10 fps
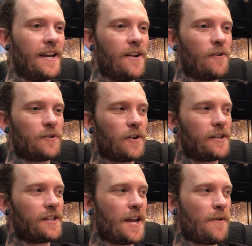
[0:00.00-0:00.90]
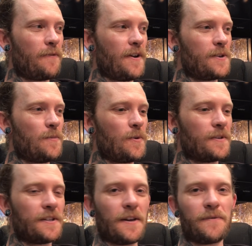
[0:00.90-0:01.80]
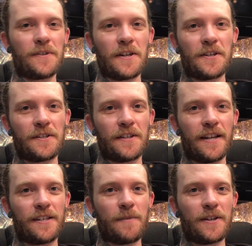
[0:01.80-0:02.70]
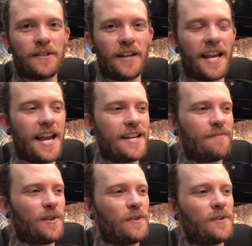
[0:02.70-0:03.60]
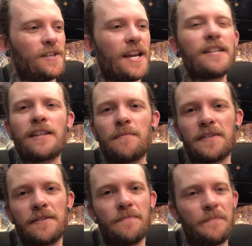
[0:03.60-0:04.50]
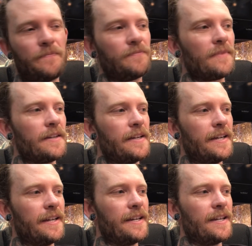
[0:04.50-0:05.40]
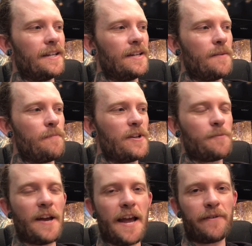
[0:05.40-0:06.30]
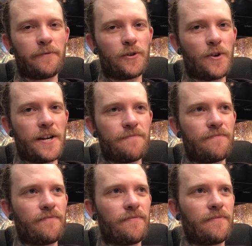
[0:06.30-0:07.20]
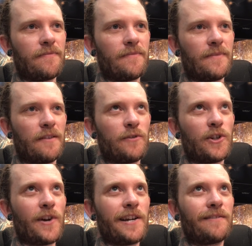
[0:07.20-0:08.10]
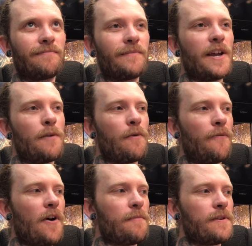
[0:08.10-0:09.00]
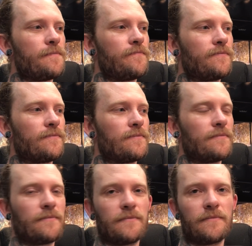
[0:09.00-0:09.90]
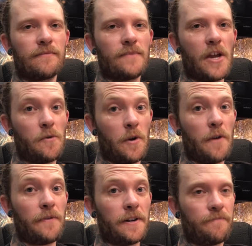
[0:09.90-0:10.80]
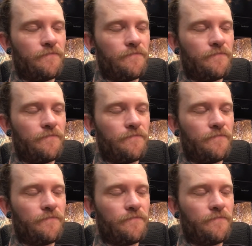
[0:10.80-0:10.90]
I try to stay off Facebook and stuff as much as I can, because you get tempted. But it's about having restraint. Restraint and refinement. And you'll go far.